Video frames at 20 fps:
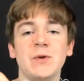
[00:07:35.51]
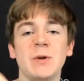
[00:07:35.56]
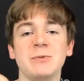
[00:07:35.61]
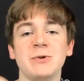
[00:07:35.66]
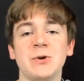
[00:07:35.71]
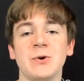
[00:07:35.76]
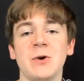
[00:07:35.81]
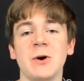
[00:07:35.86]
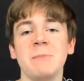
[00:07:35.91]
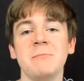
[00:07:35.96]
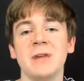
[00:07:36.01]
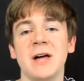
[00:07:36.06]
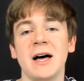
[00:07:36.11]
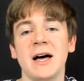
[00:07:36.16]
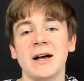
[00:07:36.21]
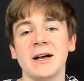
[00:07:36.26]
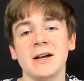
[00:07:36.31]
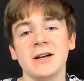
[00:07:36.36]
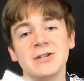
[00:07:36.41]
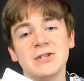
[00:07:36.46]
Grimlock
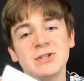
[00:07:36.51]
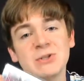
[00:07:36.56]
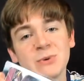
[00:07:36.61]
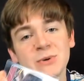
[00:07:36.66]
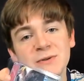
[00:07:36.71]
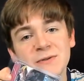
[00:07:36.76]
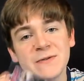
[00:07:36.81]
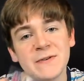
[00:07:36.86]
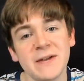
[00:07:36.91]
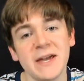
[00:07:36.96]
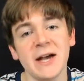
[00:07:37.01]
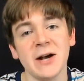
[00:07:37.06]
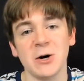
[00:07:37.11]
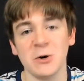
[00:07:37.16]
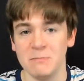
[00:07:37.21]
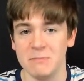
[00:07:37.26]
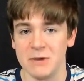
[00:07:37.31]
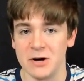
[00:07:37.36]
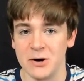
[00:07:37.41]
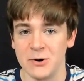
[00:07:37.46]
to his vehicle
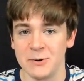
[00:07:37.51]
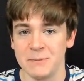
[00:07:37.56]
mode,